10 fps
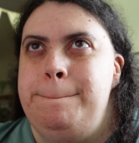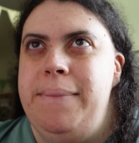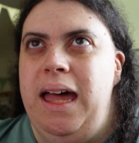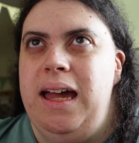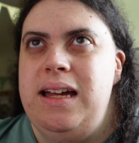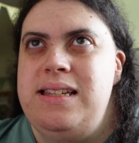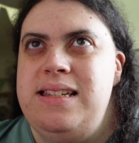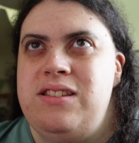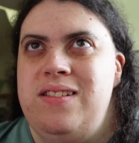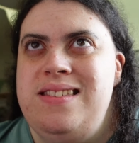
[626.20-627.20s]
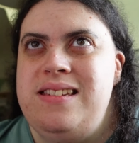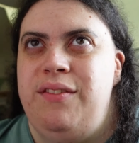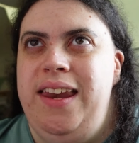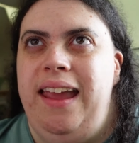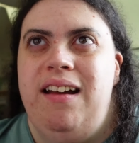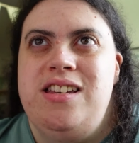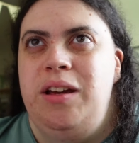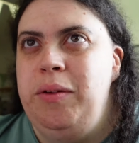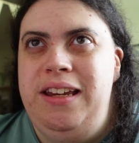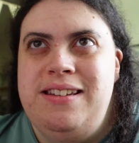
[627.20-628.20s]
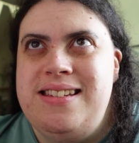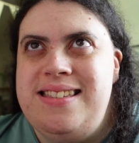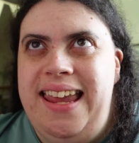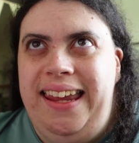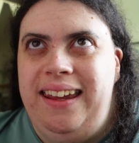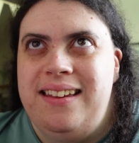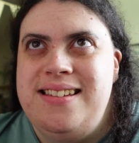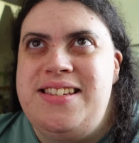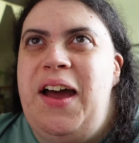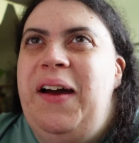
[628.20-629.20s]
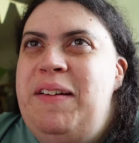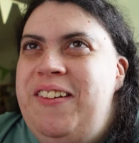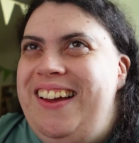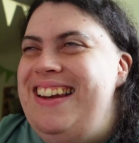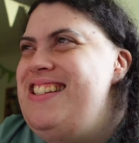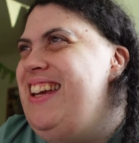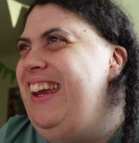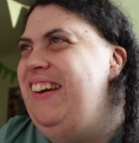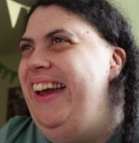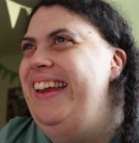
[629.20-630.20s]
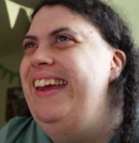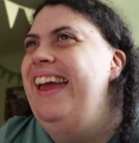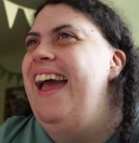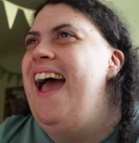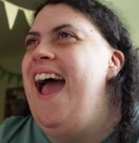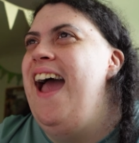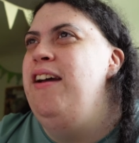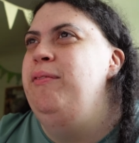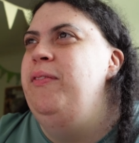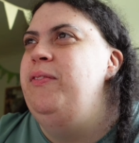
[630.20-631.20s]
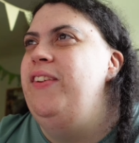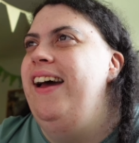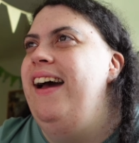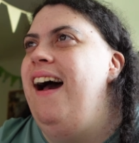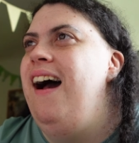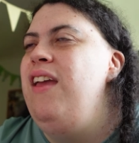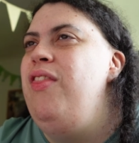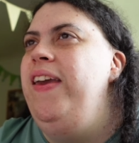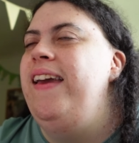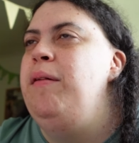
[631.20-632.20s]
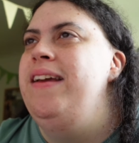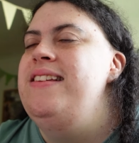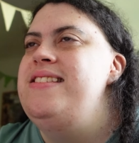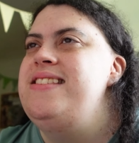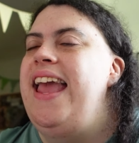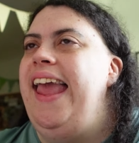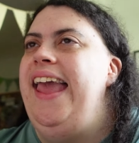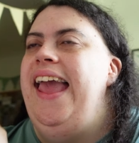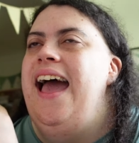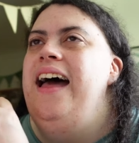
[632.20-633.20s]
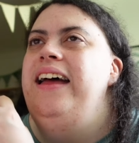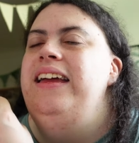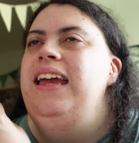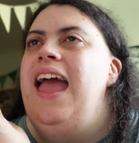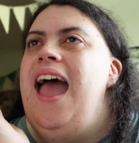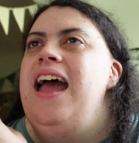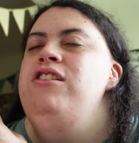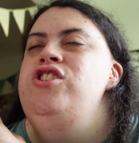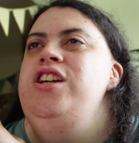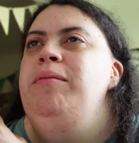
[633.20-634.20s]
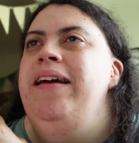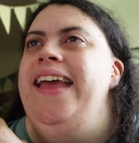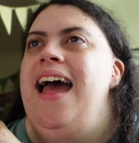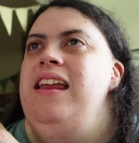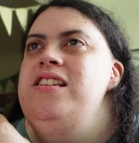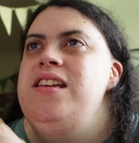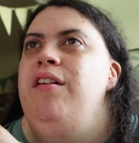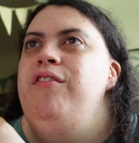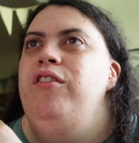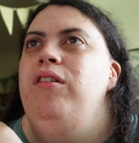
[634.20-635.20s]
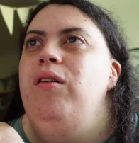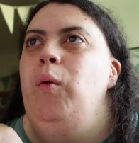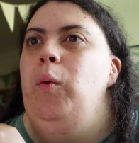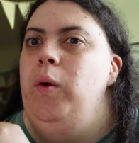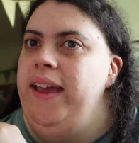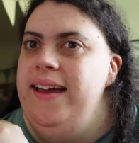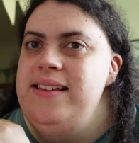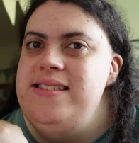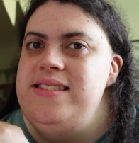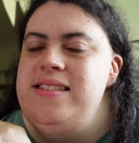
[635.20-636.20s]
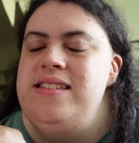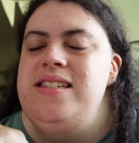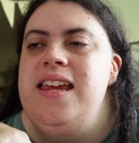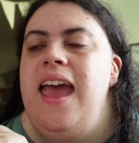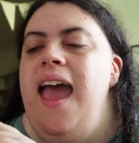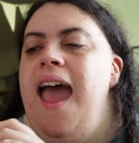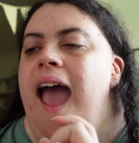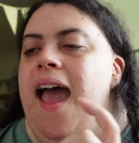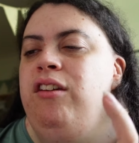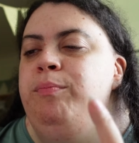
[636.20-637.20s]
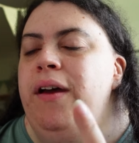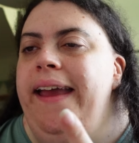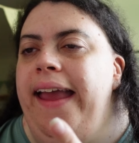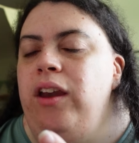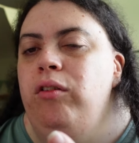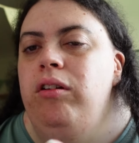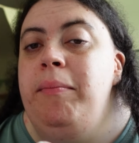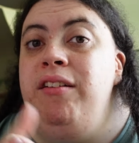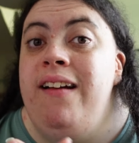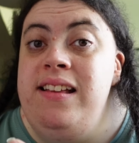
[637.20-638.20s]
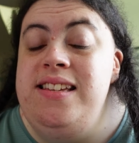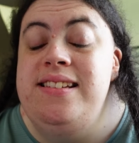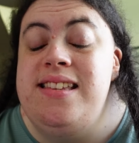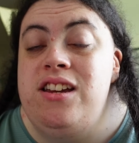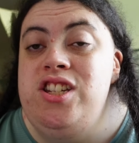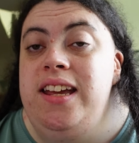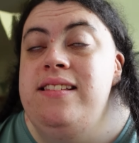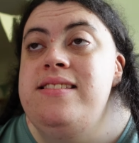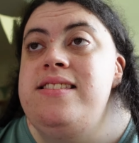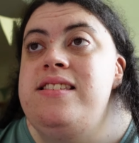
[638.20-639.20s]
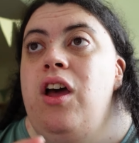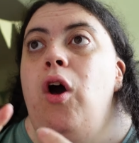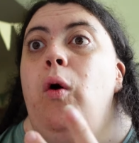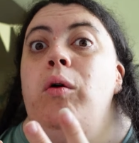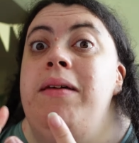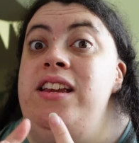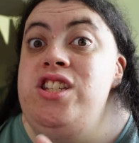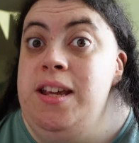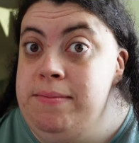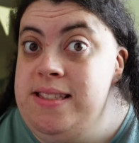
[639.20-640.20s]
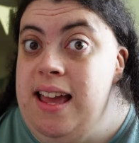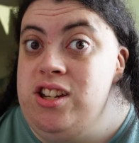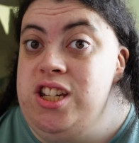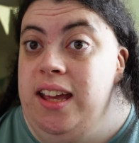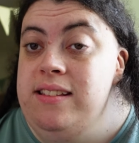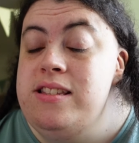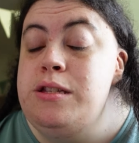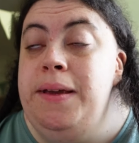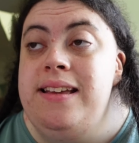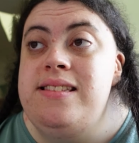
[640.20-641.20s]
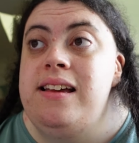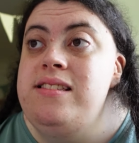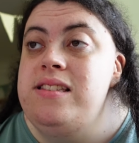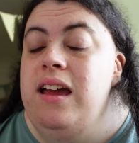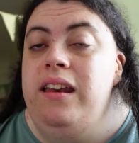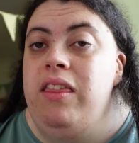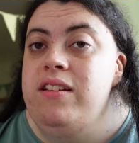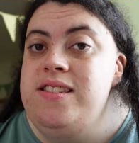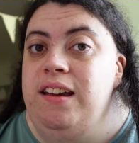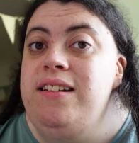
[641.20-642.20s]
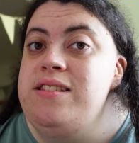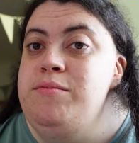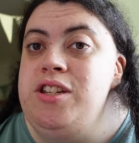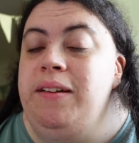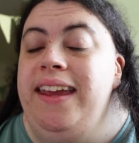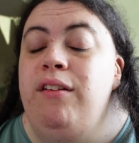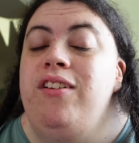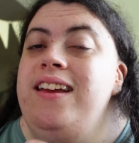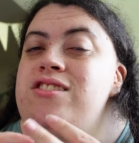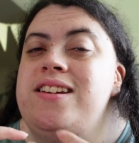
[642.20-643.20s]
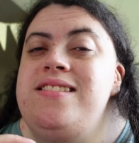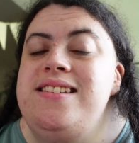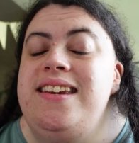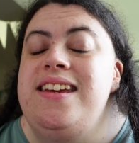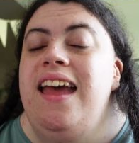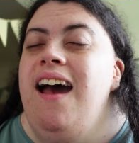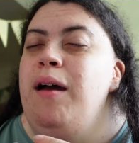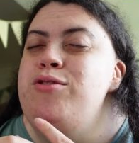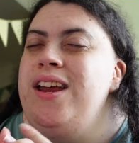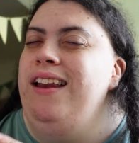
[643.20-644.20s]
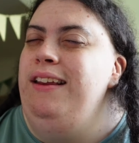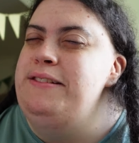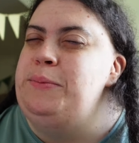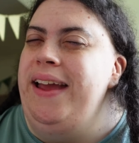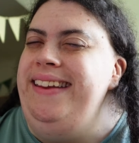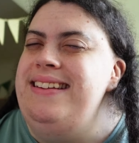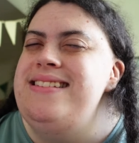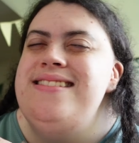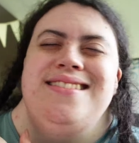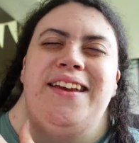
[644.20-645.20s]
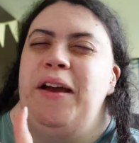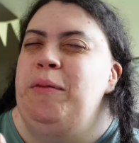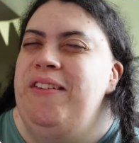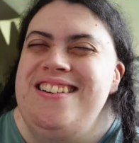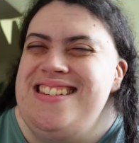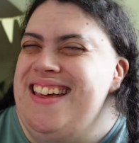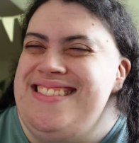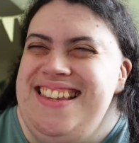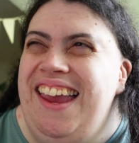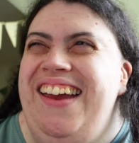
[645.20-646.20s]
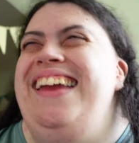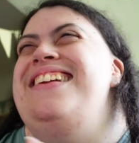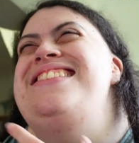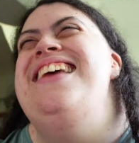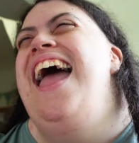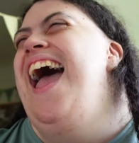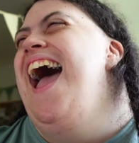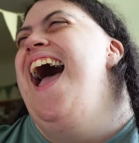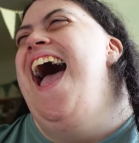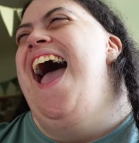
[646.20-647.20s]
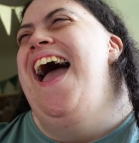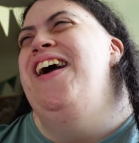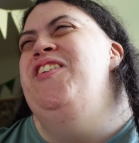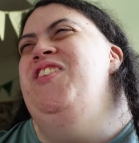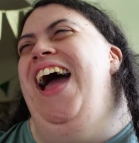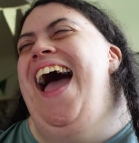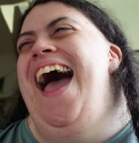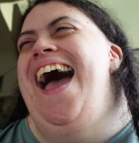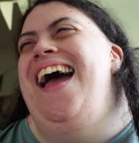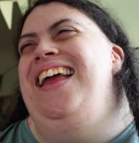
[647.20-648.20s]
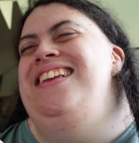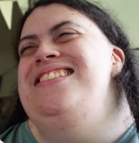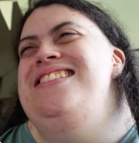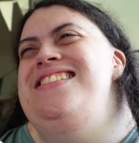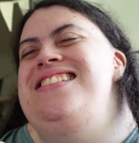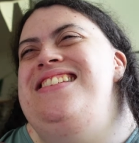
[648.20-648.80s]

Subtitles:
but it's got stuff in here I don't want you to see, so I'm not going to show you it. But I think I'm going to sit here and do my calendar for August and put in all my writing sessions, all my gym sessions, because that's another series I'm doing. If you're interested, I'm trying to lose weight, so go and watch that series. And